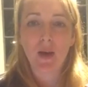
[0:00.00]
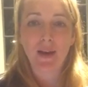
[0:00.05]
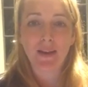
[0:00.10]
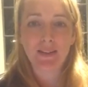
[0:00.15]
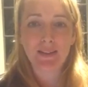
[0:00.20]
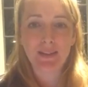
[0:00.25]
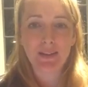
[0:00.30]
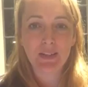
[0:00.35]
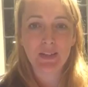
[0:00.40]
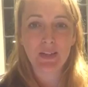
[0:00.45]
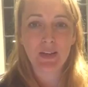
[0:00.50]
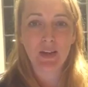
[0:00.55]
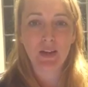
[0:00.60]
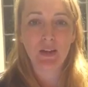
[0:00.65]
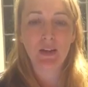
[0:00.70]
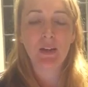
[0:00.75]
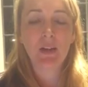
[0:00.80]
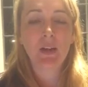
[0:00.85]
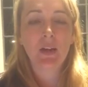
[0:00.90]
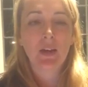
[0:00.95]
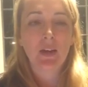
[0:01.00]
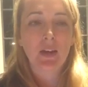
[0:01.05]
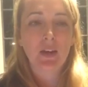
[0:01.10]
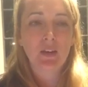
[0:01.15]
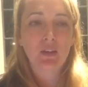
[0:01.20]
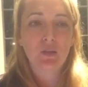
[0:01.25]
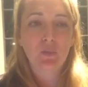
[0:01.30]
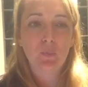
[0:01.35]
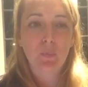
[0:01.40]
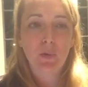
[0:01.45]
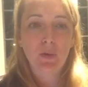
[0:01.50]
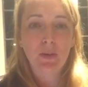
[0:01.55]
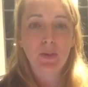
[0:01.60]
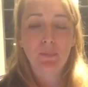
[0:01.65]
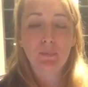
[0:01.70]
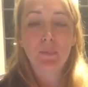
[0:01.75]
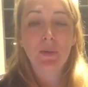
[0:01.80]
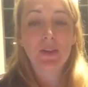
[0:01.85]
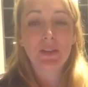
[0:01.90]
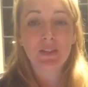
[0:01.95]
idea, each
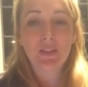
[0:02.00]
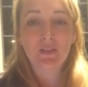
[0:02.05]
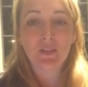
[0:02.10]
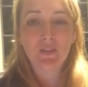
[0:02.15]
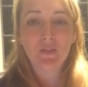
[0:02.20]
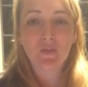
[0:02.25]
piece of